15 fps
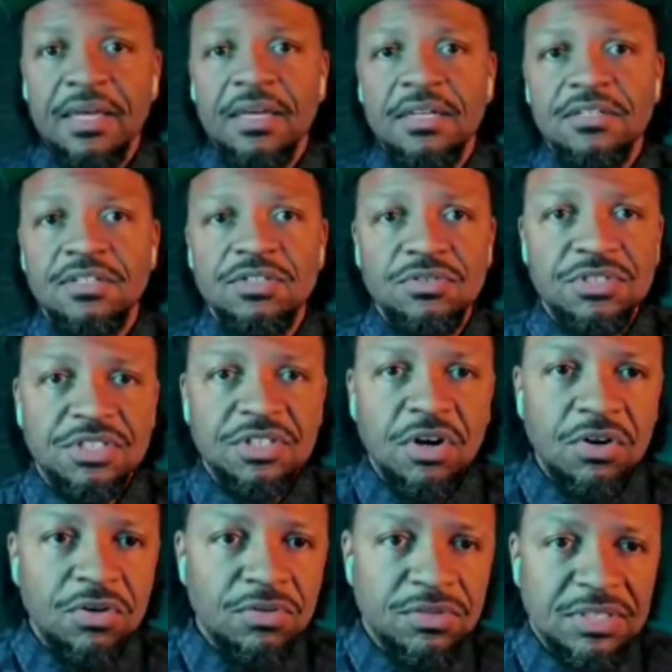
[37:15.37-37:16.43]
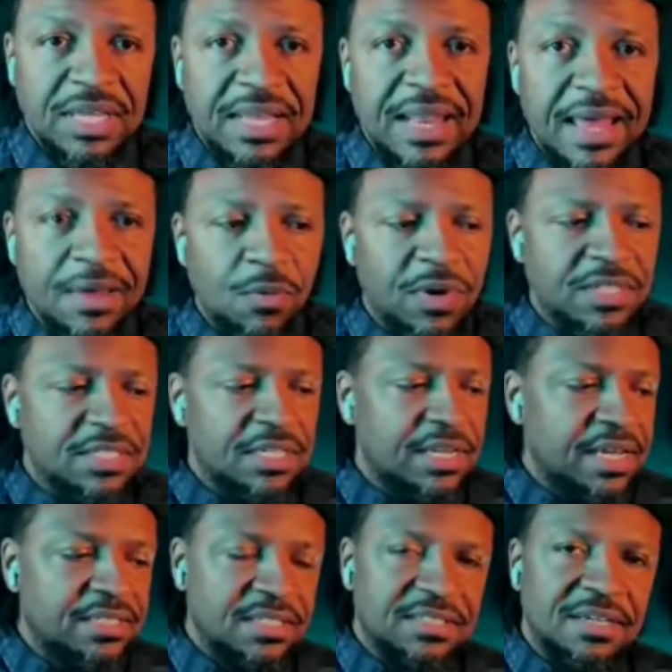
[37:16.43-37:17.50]
to do shows. And that it wasn't
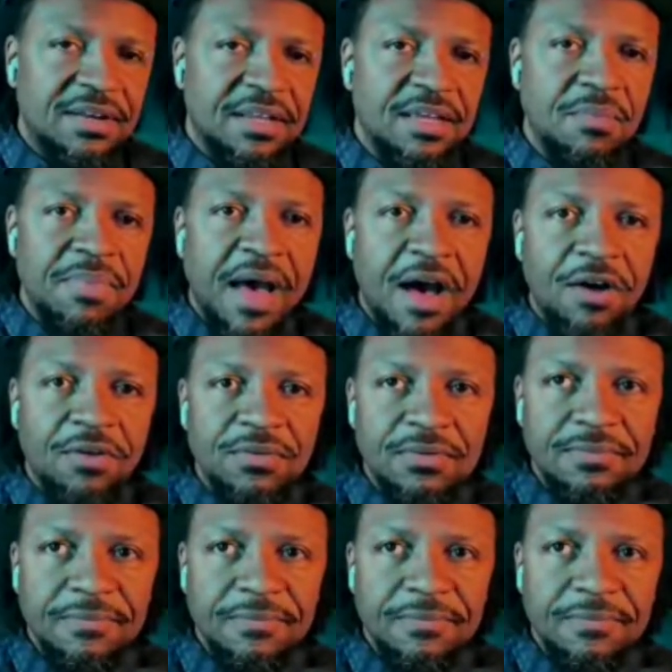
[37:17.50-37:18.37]
necessarily about